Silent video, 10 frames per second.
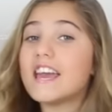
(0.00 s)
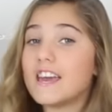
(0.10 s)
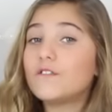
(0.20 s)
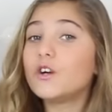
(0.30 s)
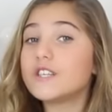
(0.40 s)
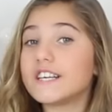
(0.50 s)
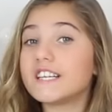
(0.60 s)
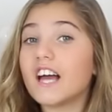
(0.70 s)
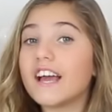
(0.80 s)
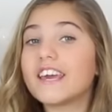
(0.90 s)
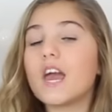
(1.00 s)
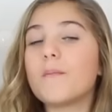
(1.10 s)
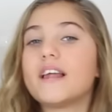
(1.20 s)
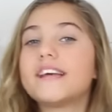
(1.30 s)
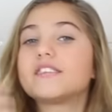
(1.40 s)
If you did like
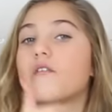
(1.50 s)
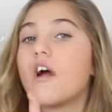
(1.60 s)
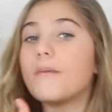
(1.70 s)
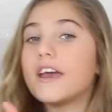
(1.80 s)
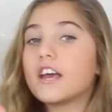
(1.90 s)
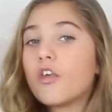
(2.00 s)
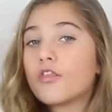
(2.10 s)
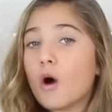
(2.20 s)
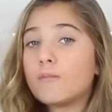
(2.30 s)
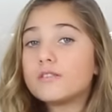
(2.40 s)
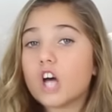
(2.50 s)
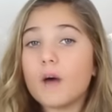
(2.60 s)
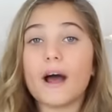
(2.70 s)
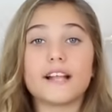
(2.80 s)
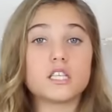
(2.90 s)
it, please give it a big thumbs
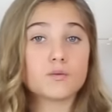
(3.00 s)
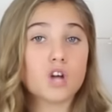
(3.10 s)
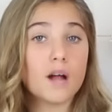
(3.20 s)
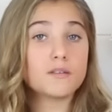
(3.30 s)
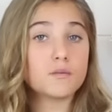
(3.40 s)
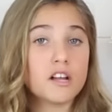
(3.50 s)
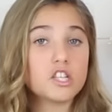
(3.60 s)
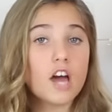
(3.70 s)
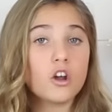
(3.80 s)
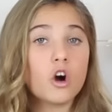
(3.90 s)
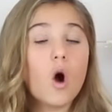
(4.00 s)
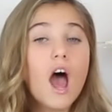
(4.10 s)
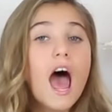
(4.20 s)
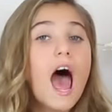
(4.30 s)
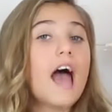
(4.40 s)
up and subscribe to my channel
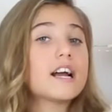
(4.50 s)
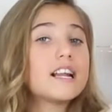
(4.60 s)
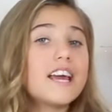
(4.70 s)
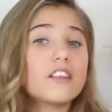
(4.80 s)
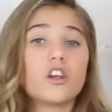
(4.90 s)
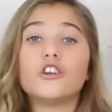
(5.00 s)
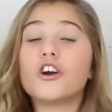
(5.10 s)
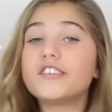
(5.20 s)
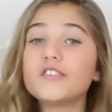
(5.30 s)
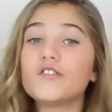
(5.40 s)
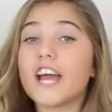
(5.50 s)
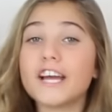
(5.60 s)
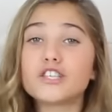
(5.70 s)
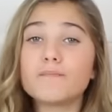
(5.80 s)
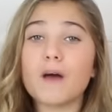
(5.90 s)
and click the
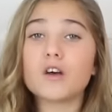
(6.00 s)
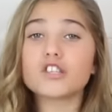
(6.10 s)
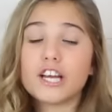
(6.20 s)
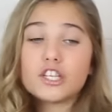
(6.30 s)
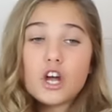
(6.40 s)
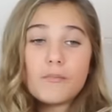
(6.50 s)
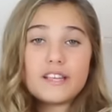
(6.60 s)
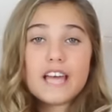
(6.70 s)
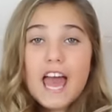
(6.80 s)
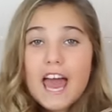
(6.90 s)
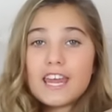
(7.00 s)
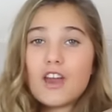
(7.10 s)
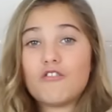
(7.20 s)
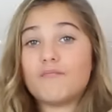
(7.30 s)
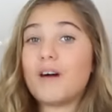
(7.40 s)
notification bell so you don't miss
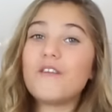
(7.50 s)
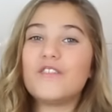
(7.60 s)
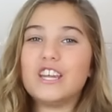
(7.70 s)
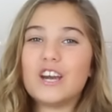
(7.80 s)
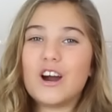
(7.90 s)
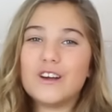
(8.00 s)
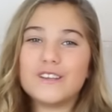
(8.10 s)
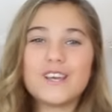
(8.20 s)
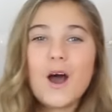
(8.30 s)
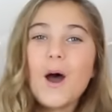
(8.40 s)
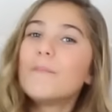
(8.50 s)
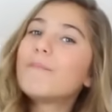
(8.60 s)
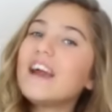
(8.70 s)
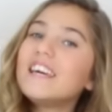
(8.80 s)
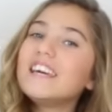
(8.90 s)
any of my videos.
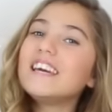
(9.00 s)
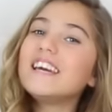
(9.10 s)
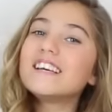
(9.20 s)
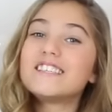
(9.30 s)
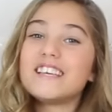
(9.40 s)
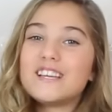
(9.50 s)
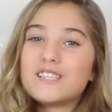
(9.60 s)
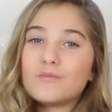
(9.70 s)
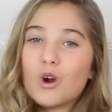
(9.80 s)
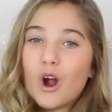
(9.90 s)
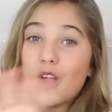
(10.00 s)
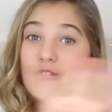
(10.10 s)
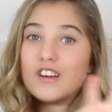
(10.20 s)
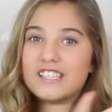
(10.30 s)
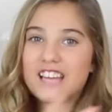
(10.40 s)
Bye! See you tomorrow
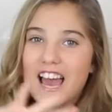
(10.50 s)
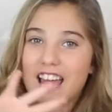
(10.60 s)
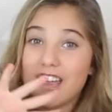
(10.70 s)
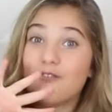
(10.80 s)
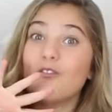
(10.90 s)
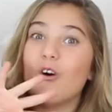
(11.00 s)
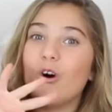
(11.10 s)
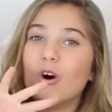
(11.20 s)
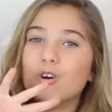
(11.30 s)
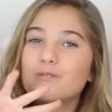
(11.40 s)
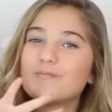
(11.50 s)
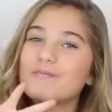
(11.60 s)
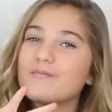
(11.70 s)
for day 4.